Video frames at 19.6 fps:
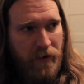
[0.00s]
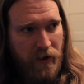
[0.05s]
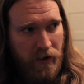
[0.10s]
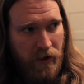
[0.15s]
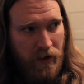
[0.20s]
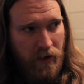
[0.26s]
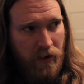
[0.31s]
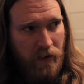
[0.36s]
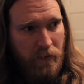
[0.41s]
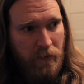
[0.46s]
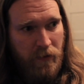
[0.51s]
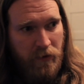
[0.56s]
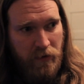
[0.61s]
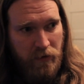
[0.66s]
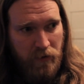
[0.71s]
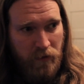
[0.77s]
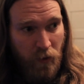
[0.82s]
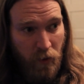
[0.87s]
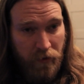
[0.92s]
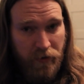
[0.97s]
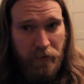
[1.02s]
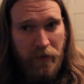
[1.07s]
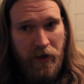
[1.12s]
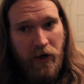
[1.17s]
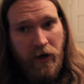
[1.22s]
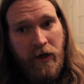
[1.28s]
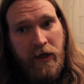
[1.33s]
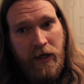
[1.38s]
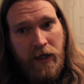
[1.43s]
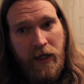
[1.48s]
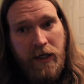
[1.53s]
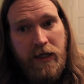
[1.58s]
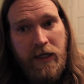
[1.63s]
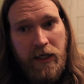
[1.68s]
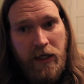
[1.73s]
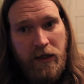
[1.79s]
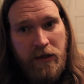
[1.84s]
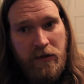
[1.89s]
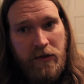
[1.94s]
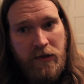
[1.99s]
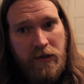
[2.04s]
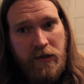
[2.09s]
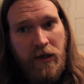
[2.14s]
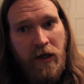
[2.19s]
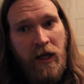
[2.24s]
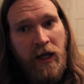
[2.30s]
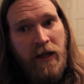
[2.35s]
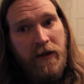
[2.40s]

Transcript: North American Indians